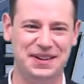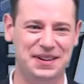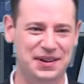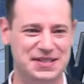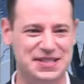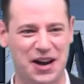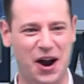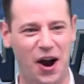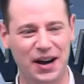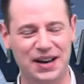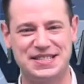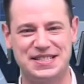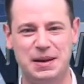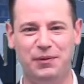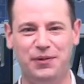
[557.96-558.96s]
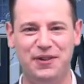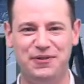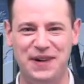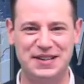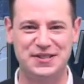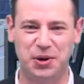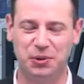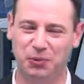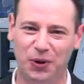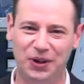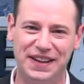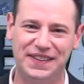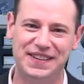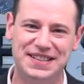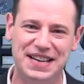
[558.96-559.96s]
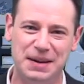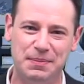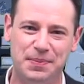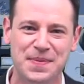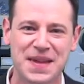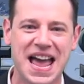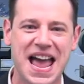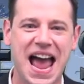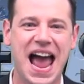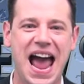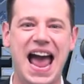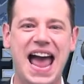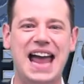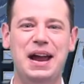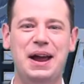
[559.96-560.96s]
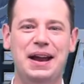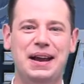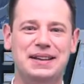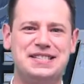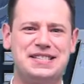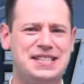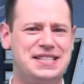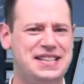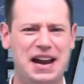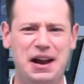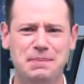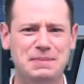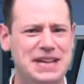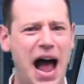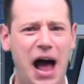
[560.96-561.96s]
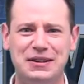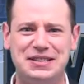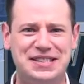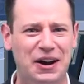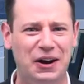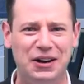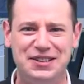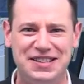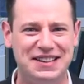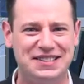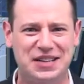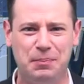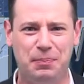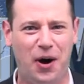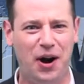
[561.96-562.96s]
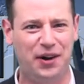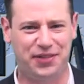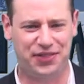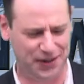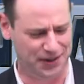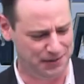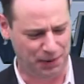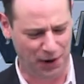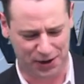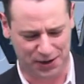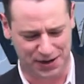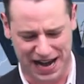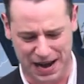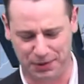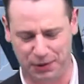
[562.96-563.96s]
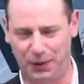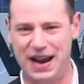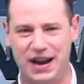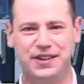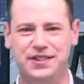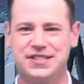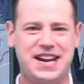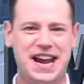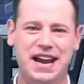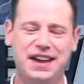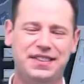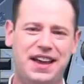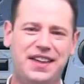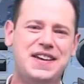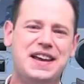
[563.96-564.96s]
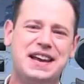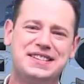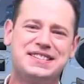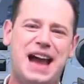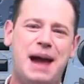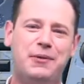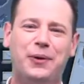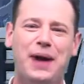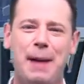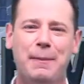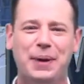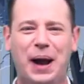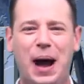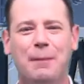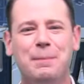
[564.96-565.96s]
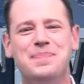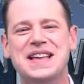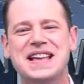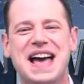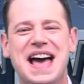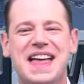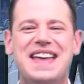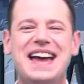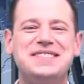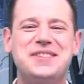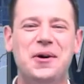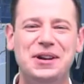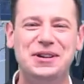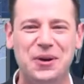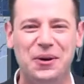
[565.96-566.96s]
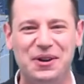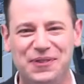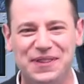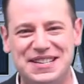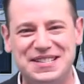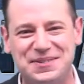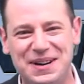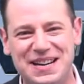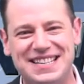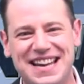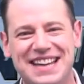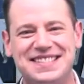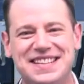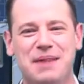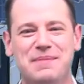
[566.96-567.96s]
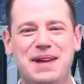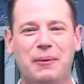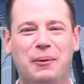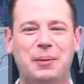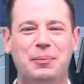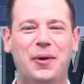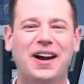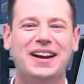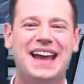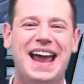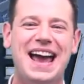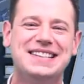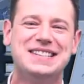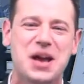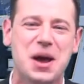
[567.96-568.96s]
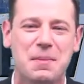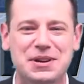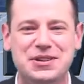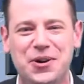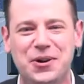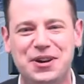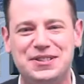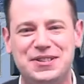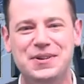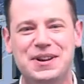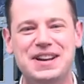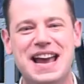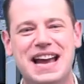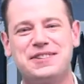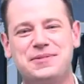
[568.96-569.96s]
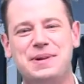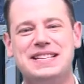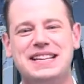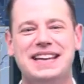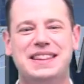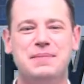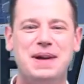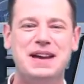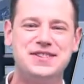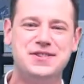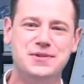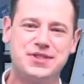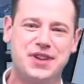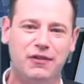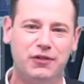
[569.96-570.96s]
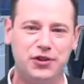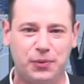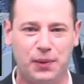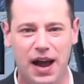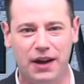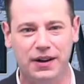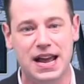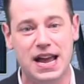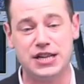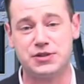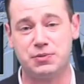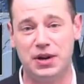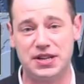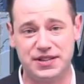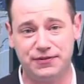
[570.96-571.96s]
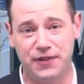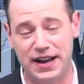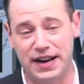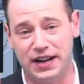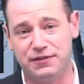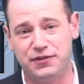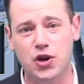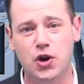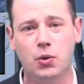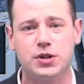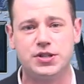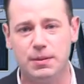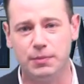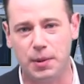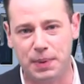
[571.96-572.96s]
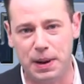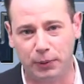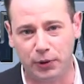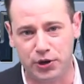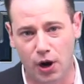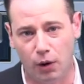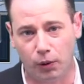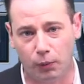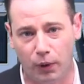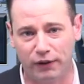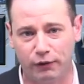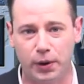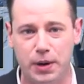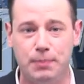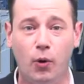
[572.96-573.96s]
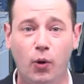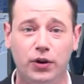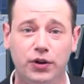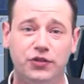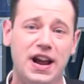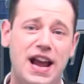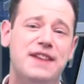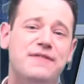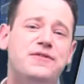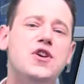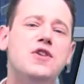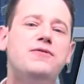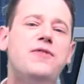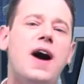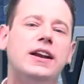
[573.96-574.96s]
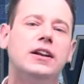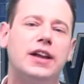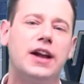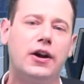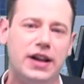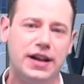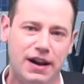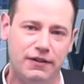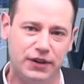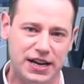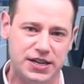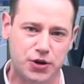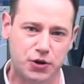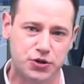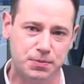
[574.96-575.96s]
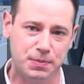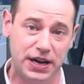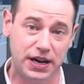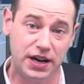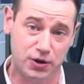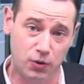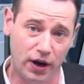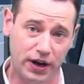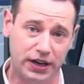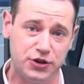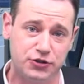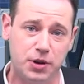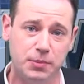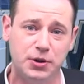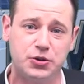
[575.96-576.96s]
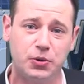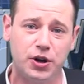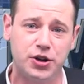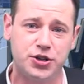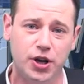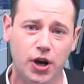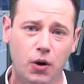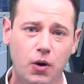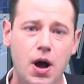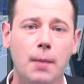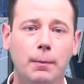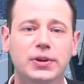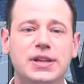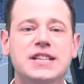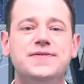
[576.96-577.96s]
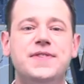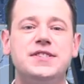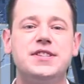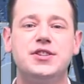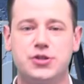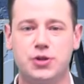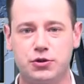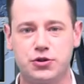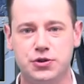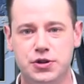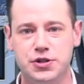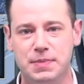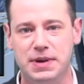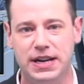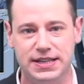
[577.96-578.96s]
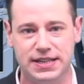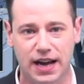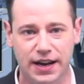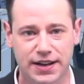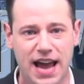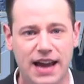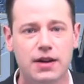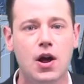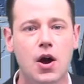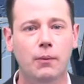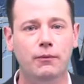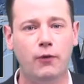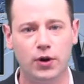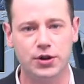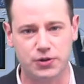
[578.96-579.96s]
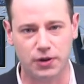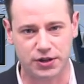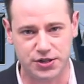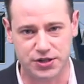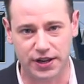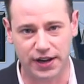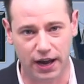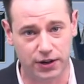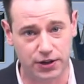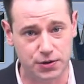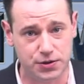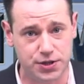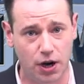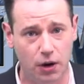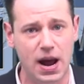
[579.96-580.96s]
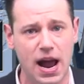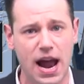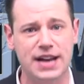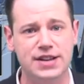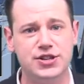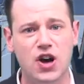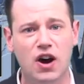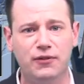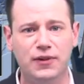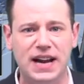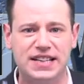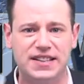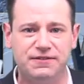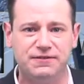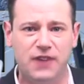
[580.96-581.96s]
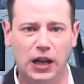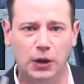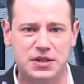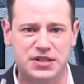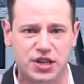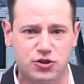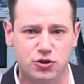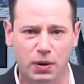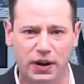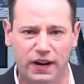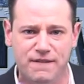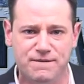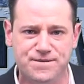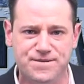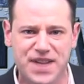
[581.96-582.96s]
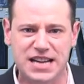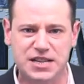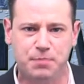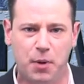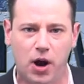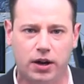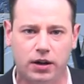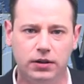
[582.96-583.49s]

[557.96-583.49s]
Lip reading: Sorry, some of our fans are rolling in the deep. And somehow Sarah Jessica Parker came away unscathed. I think it's time to wrap it up. That's going to do it for this week's SNM Network broadcast. Be sure to tune in next week to get the best news coverage around, as well as to find out if you or some of the people you know are one of our reporters. And if you find hilarity in everyday social media and you want to contribute to our show, please visit socialnewsmedia.net for instructions on how to do so. And don't forget to follow us on Twitter and Facebook.